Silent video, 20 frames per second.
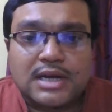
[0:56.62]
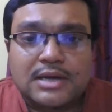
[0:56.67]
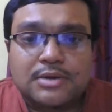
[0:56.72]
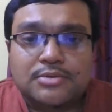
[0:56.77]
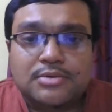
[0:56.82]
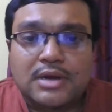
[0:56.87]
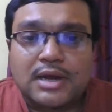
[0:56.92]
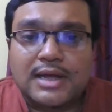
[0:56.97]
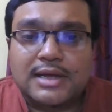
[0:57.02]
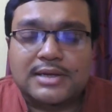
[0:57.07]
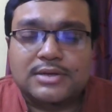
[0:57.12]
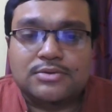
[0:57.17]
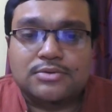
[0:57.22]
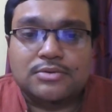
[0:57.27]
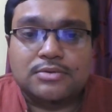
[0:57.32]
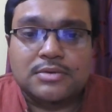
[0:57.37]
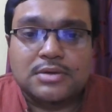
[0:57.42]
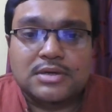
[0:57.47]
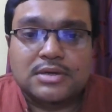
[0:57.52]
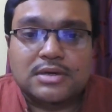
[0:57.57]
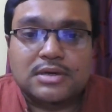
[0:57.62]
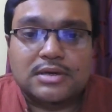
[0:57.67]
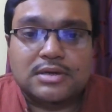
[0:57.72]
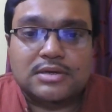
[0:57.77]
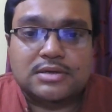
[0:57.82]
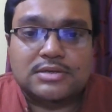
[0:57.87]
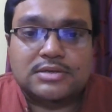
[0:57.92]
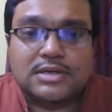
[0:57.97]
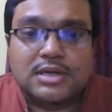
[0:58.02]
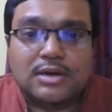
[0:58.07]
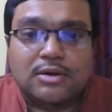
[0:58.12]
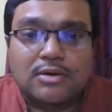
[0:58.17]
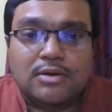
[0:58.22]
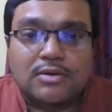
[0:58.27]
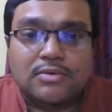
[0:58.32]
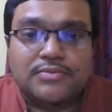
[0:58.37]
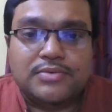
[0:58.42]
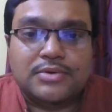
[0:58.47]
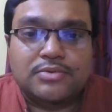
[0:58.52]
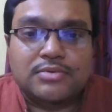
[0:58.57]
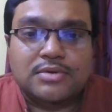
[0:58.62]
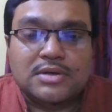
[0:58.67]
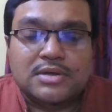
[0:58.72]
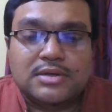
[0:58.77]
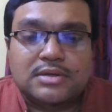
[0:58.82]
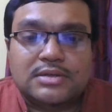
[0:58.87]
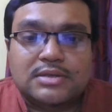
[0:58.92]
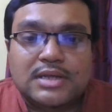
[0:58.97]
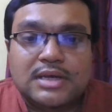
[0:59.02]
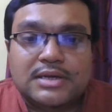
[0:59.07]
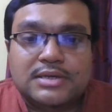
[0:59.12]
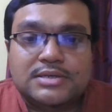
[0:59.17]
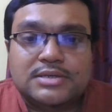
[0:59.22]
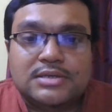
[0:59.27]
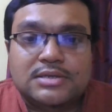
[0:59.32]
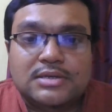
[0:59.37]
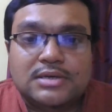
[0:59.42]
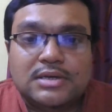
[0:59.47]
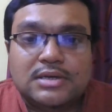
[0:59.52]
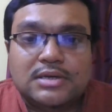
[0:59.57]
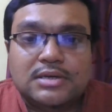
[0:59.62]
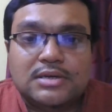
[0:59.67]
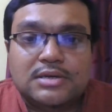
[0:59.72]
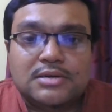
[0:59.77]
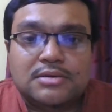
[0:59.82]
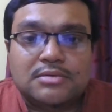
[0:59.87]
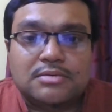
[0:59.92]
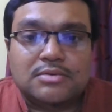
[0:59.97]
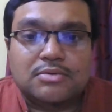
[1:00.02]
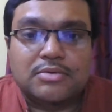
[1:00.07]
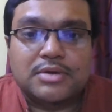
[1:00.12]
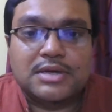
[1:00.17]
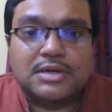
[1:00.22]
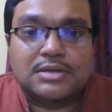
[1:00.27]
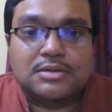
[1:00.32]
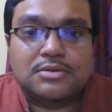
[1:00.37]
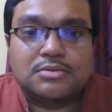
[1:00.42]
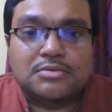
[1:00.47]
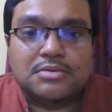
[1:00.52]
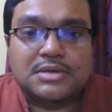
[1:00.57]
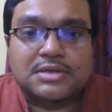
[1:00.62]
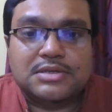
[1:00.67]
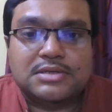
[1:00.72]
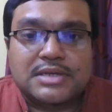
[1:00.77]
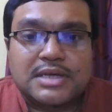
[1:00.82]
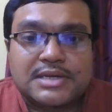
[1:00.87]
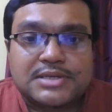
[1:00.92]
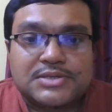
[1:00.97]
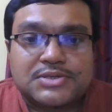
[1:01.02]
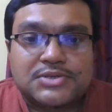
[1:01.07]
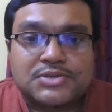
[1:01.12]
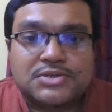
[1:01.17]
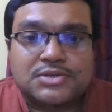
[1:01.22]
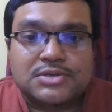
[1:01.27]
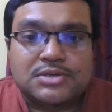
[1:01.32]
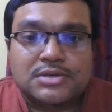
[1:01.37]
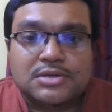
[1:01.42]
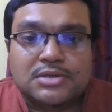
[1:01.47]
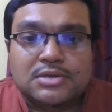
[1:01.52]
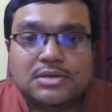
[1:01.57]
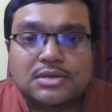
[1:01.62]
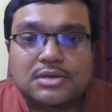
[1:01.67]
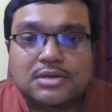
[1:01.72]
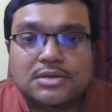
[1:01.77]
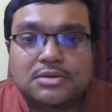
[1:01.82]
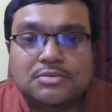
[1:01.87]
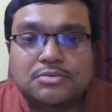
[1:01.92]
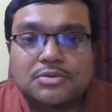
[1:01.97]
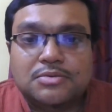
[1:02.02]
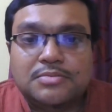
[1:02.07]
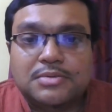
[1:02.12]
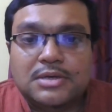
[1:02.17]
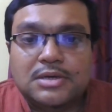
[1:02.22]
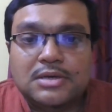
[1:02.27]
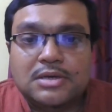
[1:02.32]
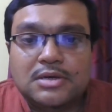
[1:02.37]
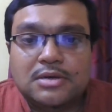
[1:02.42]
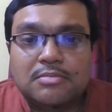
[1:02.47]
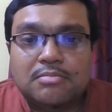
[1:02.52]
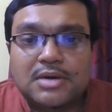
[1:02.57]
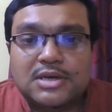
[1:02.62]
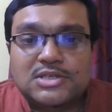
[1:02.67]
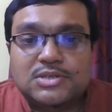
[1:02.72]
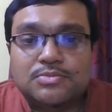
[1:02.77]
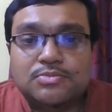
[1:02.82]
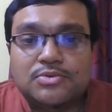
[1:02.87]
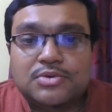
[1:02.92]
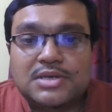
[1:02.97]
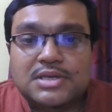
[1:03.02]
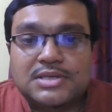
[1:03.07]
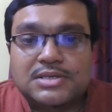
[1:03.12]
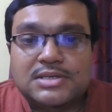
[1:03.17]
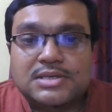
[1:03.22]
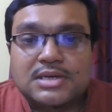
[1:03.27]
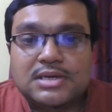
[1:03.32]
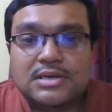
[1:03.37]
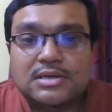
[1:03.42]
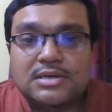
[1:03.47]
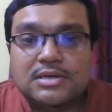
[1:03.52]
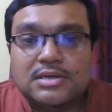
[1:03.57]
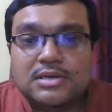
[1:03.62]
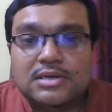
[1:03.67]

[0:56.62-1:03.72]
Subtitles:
I would like to tell all of you that going through a text would be much more easier